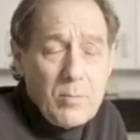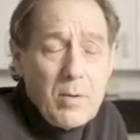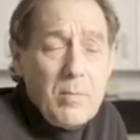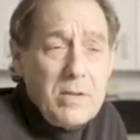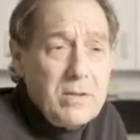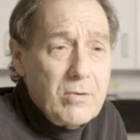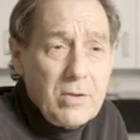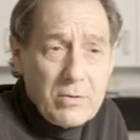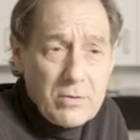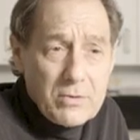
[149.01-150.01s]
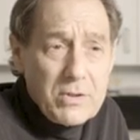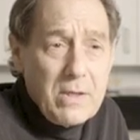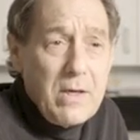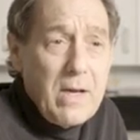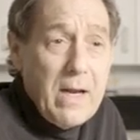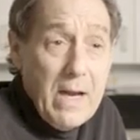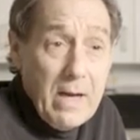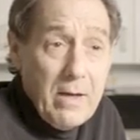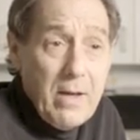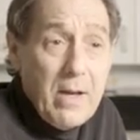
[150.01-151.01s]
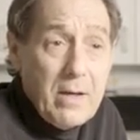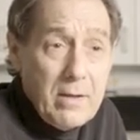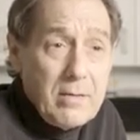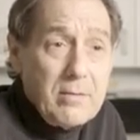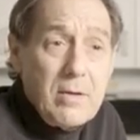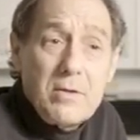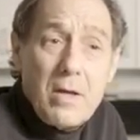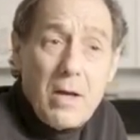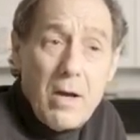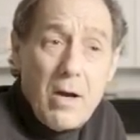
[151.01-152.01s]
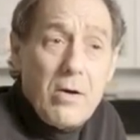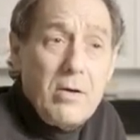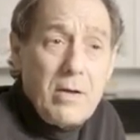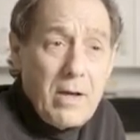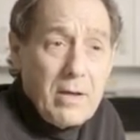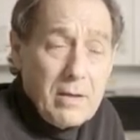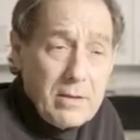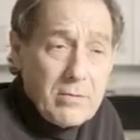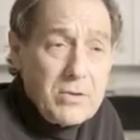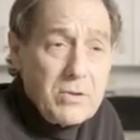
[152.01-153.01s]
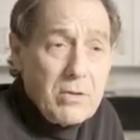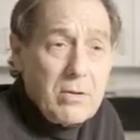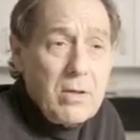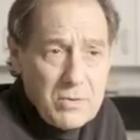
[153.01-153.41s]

materials, and then art and literature.